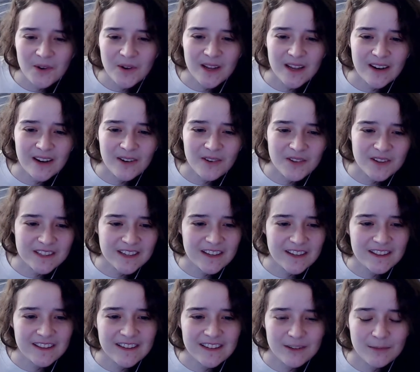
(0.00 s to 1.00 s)
and all of a
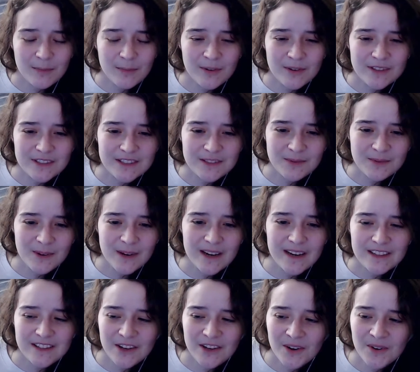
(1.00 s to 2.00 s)
sudden like the person's
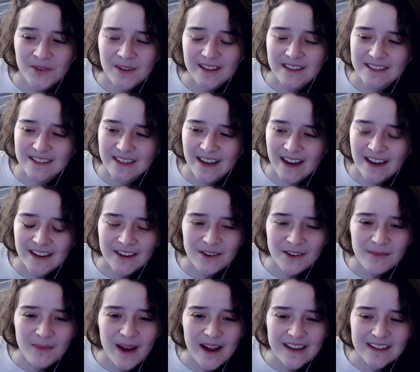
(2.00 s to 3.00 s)
wearing a Tony the
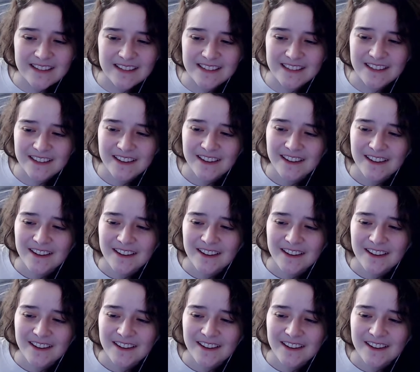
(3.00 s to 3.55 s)
Tiger mask.